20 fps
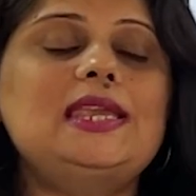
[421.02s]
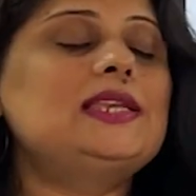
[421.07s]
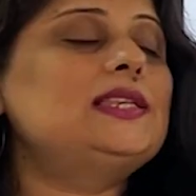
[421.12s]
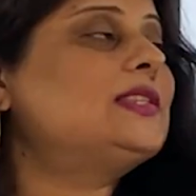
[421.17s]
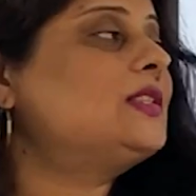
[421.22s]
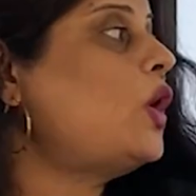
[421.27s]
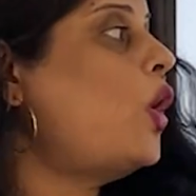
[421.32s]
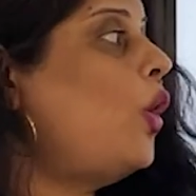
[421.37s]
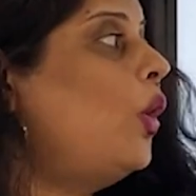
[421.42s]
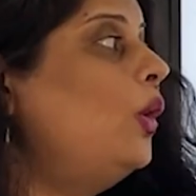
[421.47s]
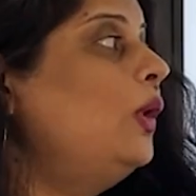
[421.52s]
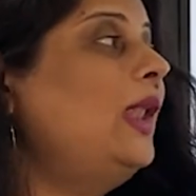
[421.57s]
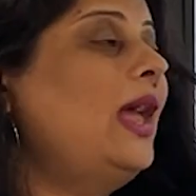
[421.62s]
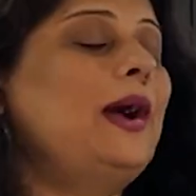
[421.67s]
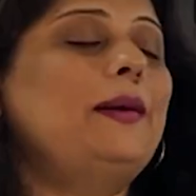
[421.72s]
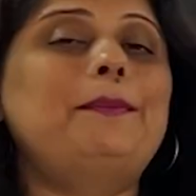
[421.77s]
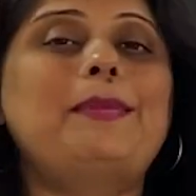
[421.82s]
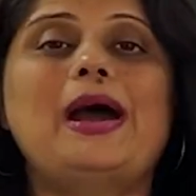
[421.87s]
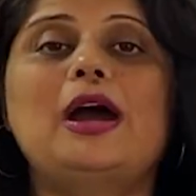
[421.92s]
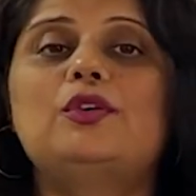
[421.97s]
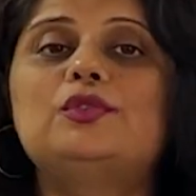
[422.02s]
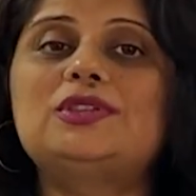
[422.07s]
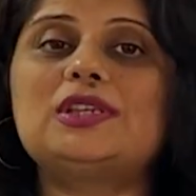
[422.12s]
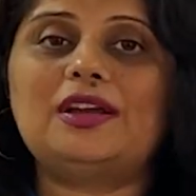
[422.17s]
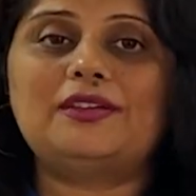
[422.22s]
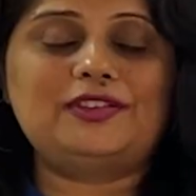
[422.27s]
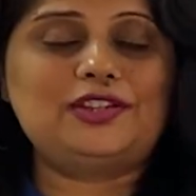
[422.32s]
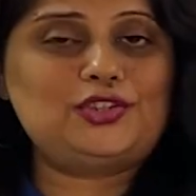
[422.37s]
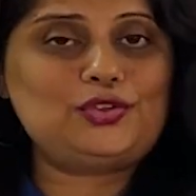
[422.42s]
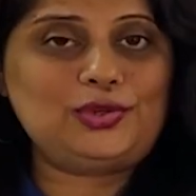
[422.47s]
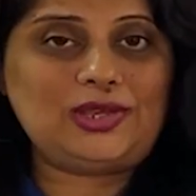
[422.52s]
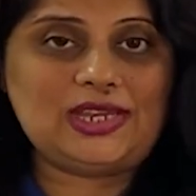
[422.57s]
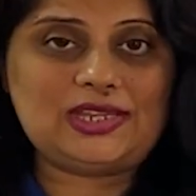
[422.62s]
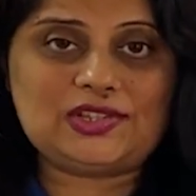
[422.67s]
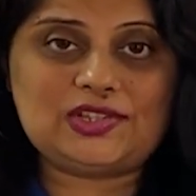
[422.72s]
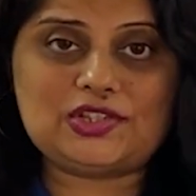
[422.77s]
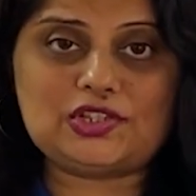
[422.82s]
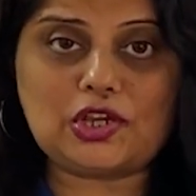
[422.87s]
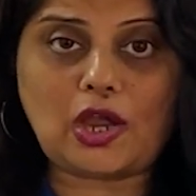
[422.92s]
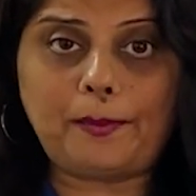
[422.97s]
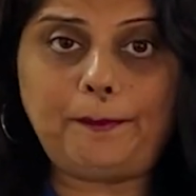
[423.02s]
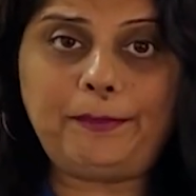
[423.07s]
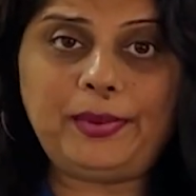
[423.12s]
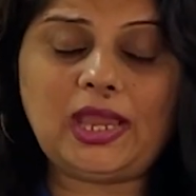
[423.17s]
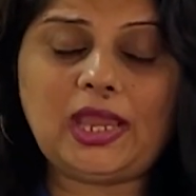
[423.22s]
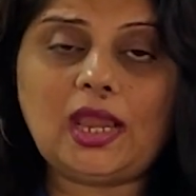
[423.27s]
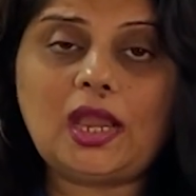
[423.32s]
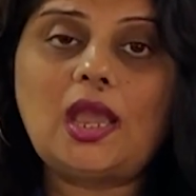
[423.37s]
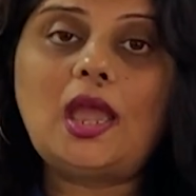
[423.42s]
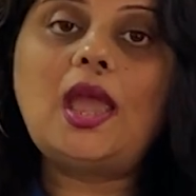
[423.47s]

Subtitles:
is all about our today's topic.